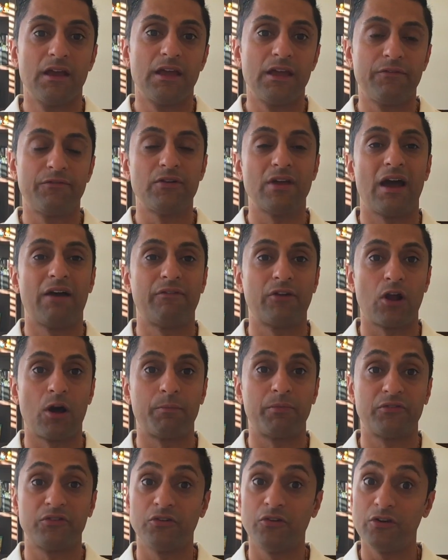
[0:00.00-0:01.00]
If you have an
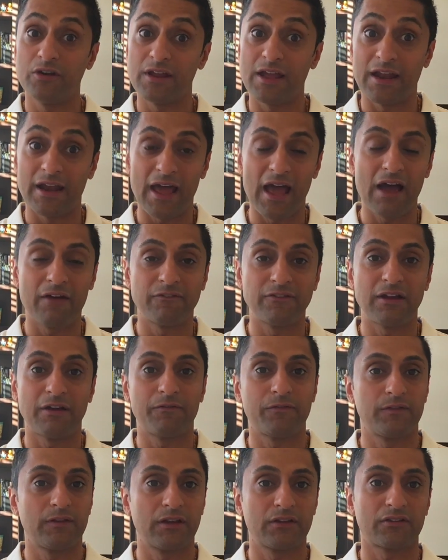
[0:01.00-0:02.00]
opportunity and have
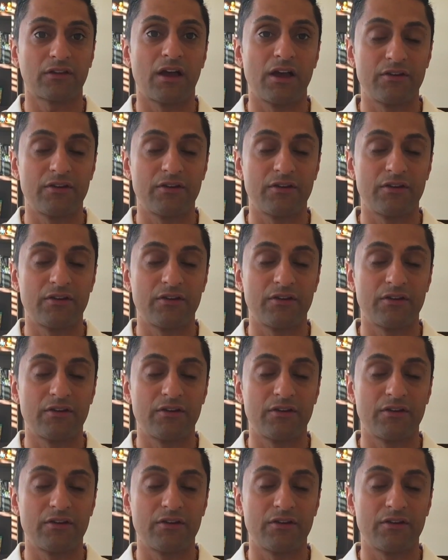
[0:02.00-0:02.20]
Netflix,